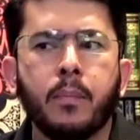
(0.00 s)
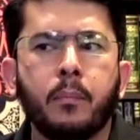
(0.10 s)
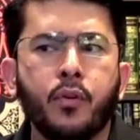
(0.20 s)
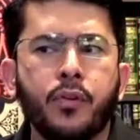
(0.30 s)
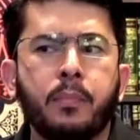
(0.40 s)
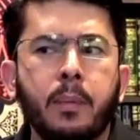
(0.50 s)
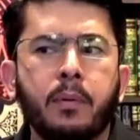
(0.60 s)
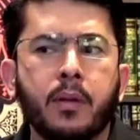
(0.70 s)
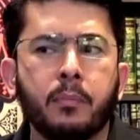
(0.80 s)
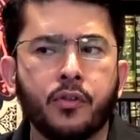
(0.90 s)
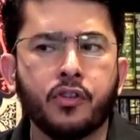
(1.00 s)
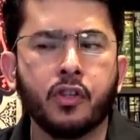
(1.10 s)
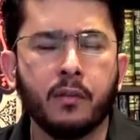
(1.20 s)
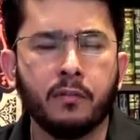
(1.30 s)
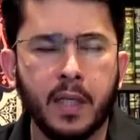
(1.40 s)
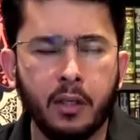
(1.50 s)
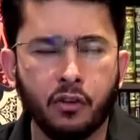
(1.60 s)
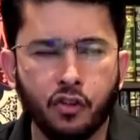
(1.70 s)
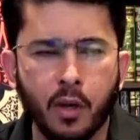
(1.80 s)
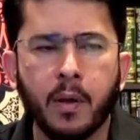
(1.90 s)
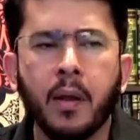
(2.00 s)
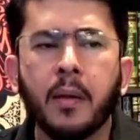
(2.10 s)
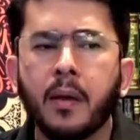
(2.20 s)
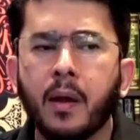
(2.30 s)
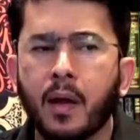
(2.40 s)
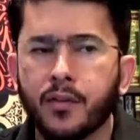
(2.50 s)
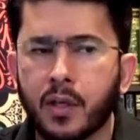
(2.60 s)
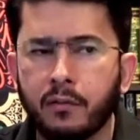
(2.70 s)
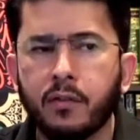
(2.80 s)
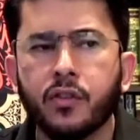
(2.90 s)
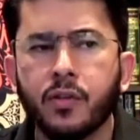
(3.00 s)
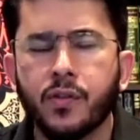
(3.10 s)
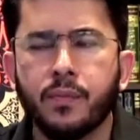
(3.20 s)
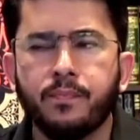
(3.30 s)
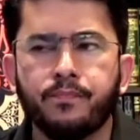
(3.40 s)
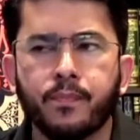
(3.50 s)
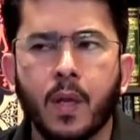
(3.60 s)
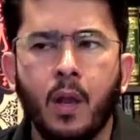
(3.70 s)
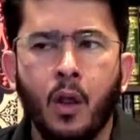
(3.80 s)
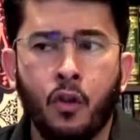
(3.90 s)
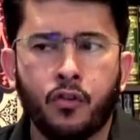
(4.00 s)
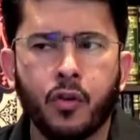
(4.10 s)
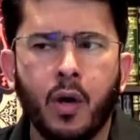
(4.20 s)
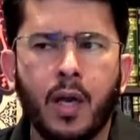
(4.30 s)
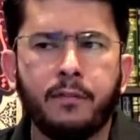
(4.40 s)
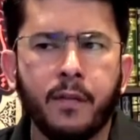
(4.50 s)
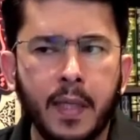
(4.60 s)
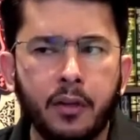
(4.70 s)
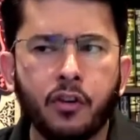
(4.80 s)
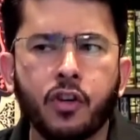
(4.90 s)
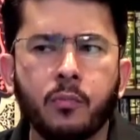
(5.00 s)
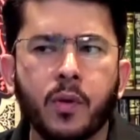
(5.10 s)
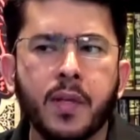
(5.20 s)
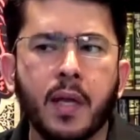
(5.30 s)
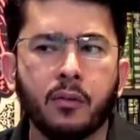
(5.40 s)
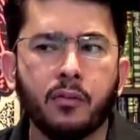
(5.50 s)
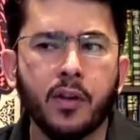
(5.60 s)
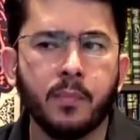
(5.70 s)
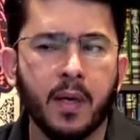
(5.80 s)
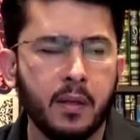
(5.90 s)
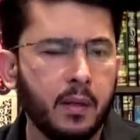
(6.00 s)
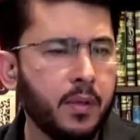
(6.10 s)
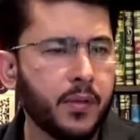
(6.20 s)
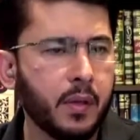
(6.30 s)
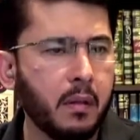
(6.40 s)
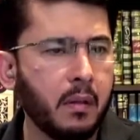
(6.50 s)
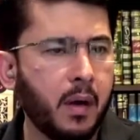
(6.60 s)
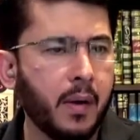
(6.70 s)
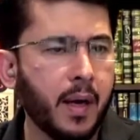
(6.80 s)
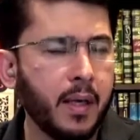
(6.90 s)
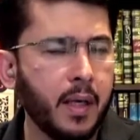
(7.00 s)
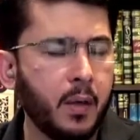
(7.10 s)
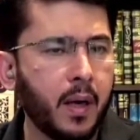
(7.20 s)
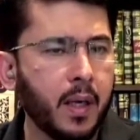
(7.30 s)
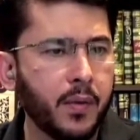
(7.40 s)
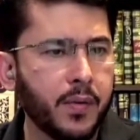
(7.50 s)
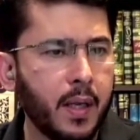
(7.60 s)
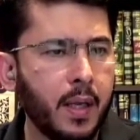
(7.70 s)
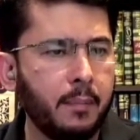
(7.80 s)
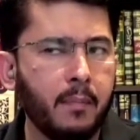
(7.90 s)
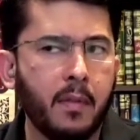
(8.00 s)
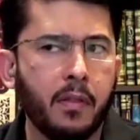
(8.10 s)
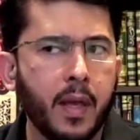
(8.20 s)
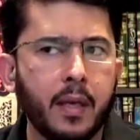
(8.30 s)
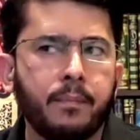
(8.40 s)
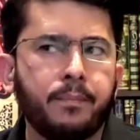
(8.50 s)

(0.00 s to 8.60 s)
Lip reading: in position of leadership causing divisions. So if leadership was not addressed by the Nabi sallallahu alayhi wa sallam, then